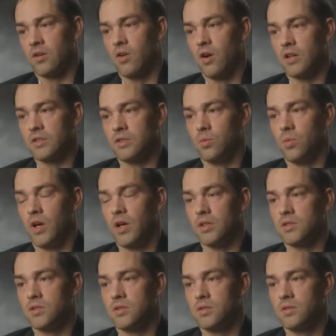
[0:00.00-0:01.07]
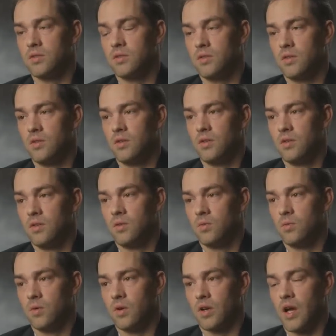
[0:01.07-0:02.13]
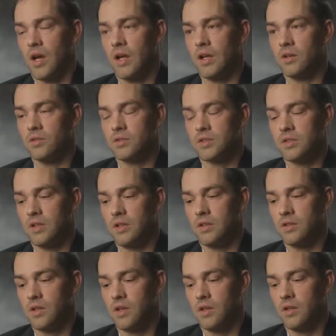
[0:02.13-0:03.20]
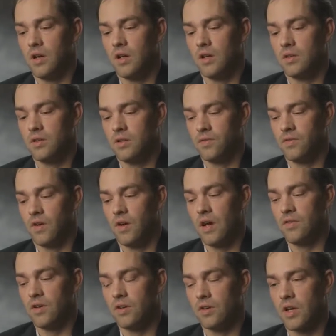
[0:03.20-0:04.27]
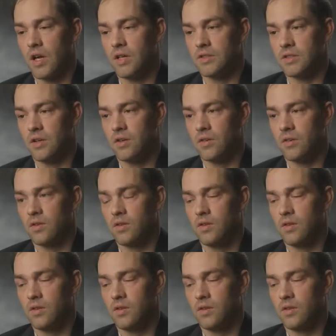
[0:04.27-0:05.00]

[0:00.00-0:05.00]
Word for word: across the west, where Gallegos and the 5 other guys there